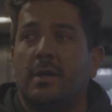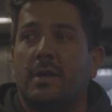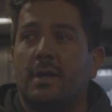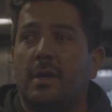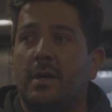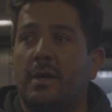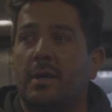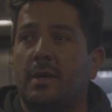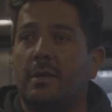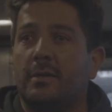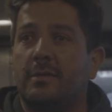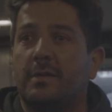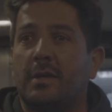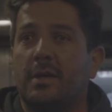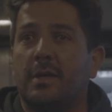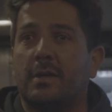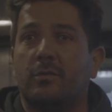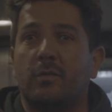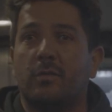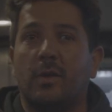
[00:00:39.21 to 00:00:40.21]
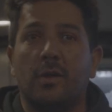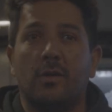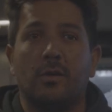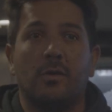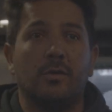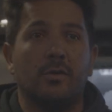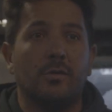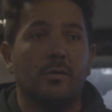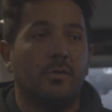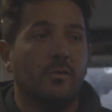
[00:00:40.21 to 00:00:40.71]
uh, it's a great
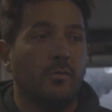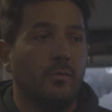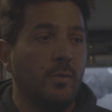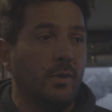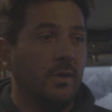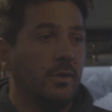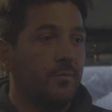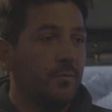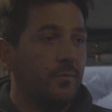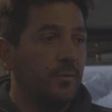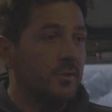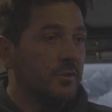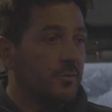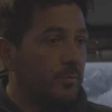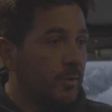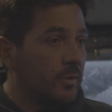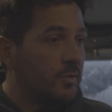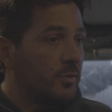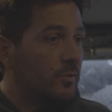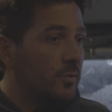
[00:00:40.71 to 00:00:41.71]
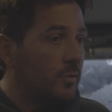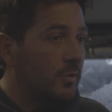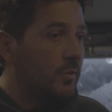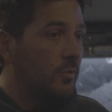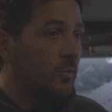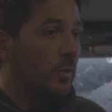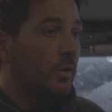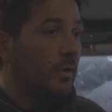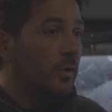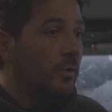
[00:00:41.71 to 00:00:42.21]
honor to be the first person who
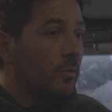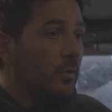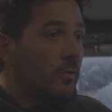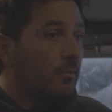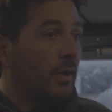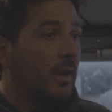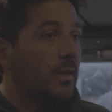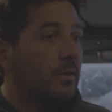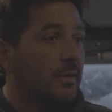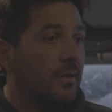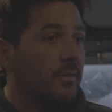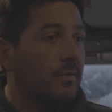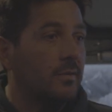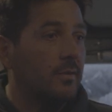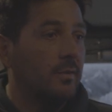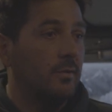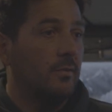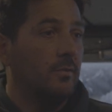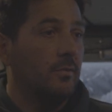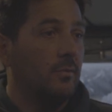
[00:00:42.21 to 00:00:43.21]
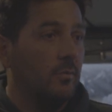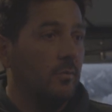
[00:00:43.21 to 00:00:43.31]
is working with mantas